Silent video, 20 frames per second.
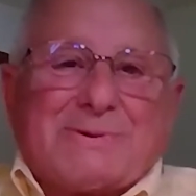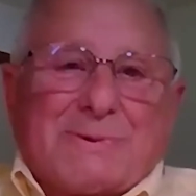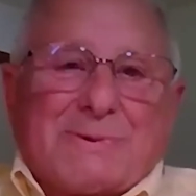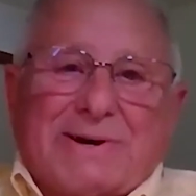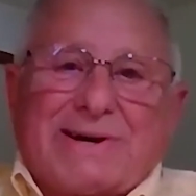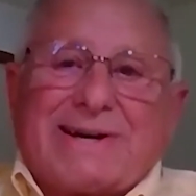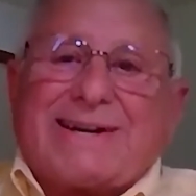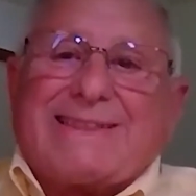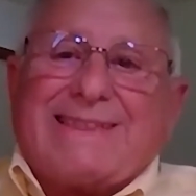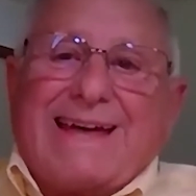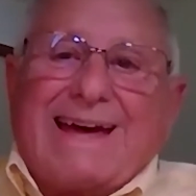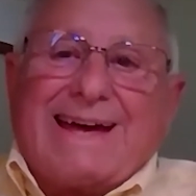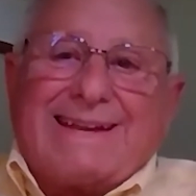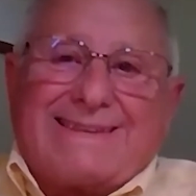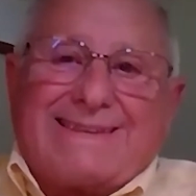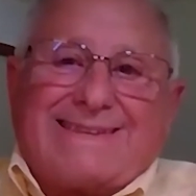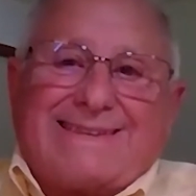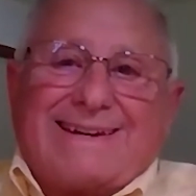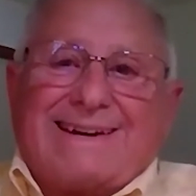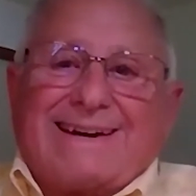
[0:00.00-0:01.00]
do the work
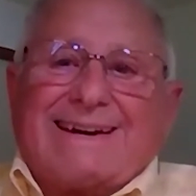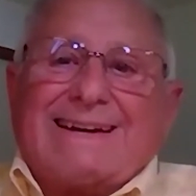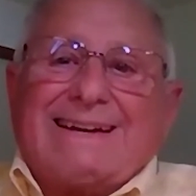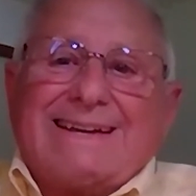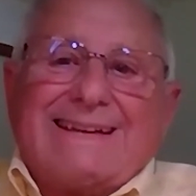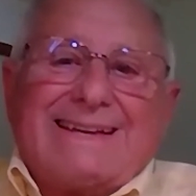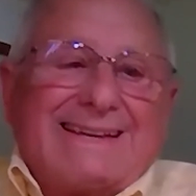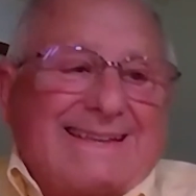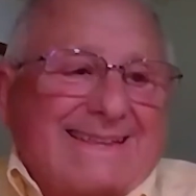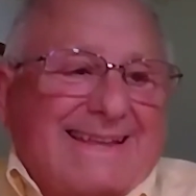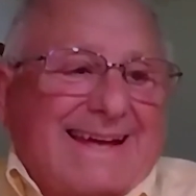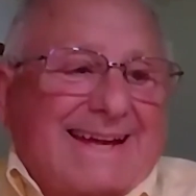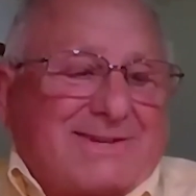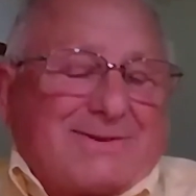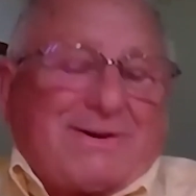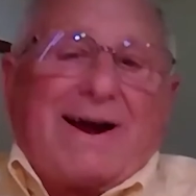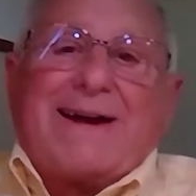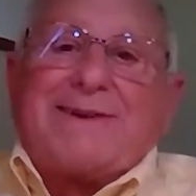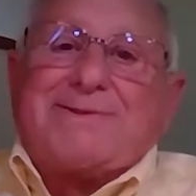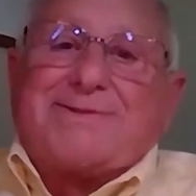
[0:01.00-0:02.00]
that
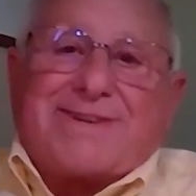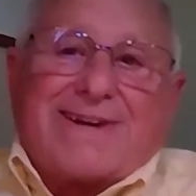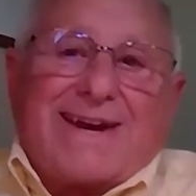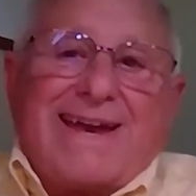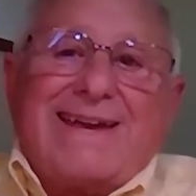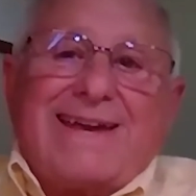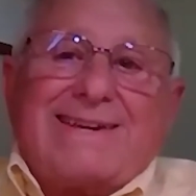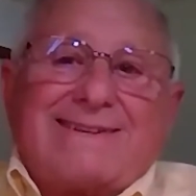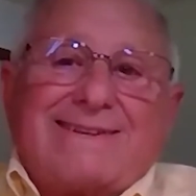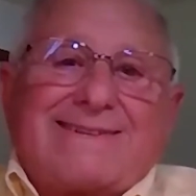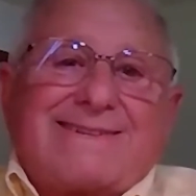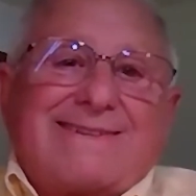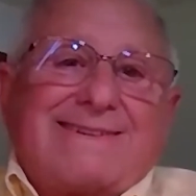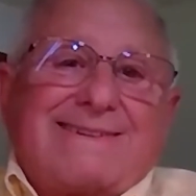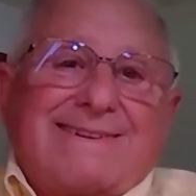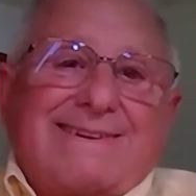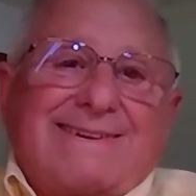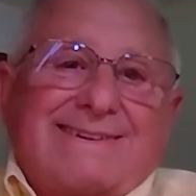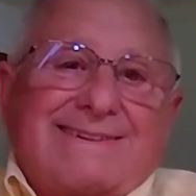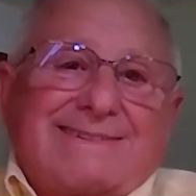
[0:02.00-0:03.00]
drives change.
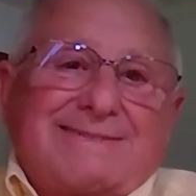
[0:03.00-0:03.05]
